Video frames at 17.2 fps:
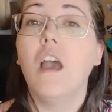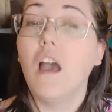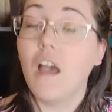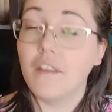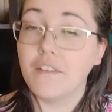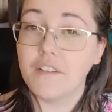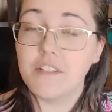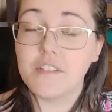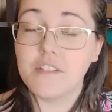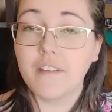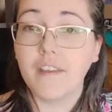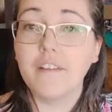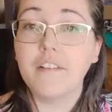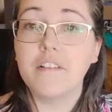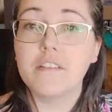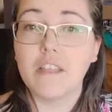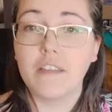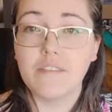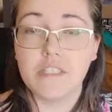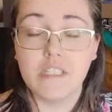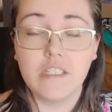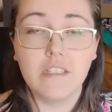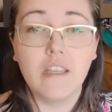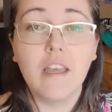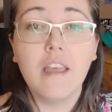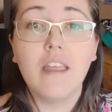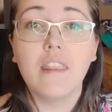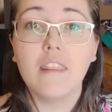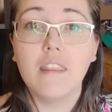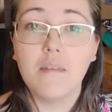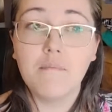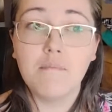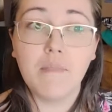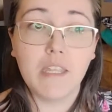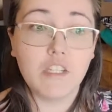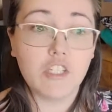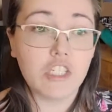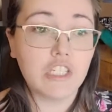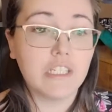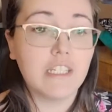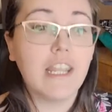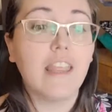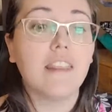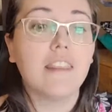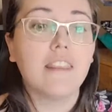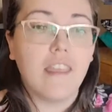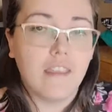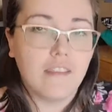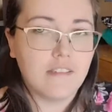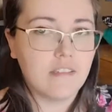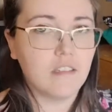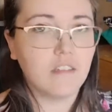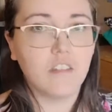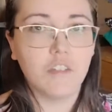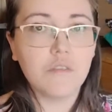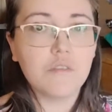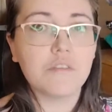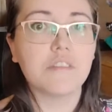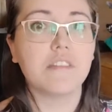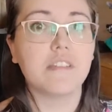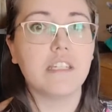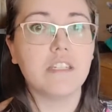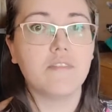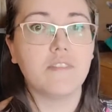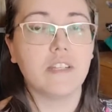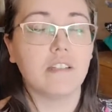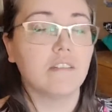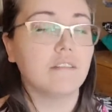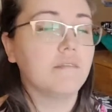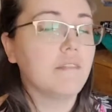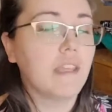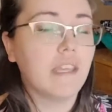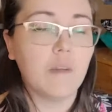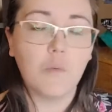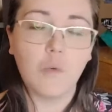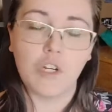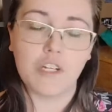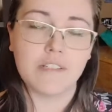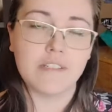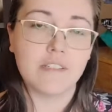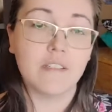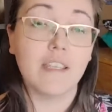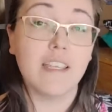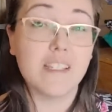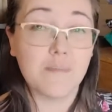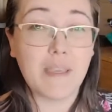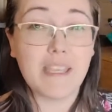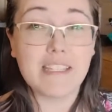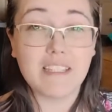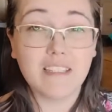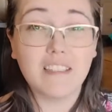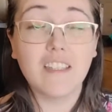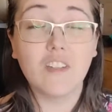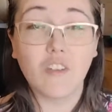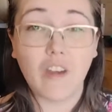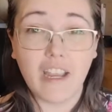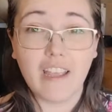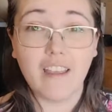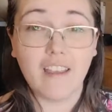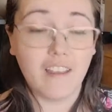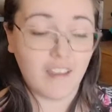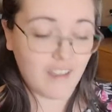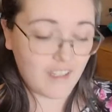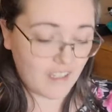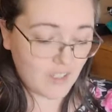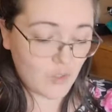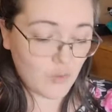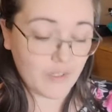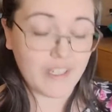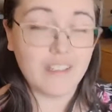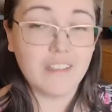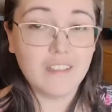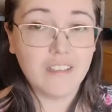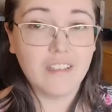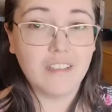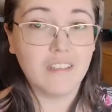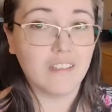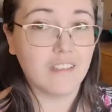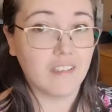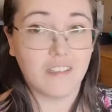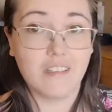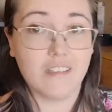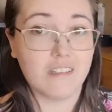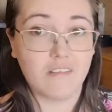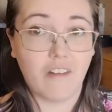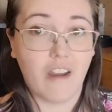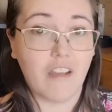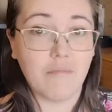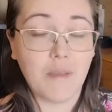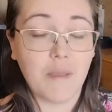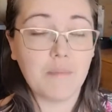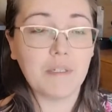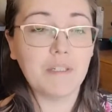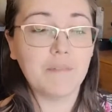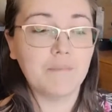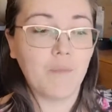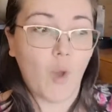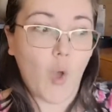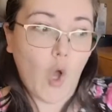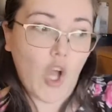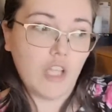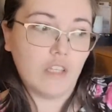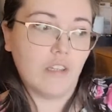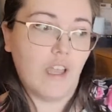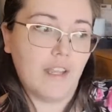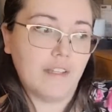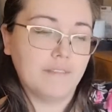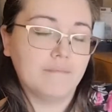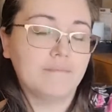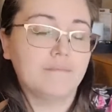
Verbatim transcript: Other designers, I've seen them mention they still use Stitch Fiddle. It works. It's basically like a grid, like this graph paper, online.